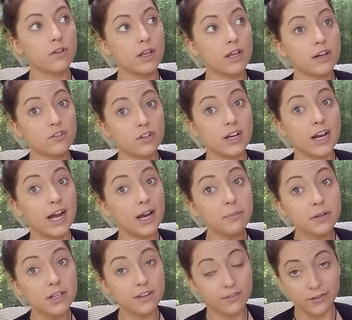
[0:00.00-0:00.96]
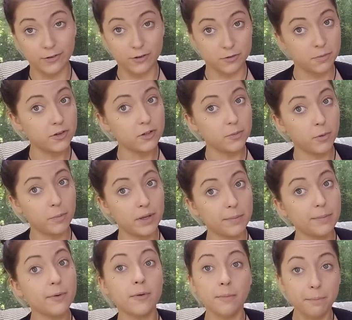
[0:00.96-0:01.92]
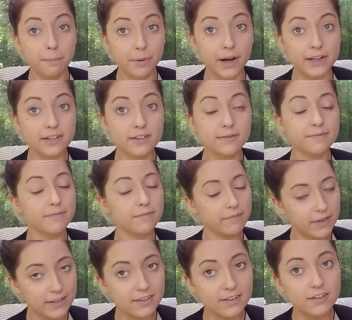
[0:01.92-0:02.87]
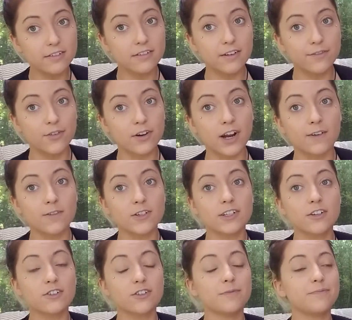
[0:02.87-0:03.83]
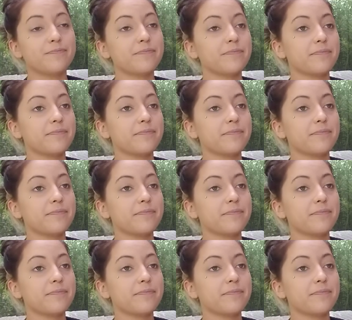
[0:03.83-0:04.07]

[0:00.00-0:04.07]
actually, I believe that there's multiple people, but that's a different conversation.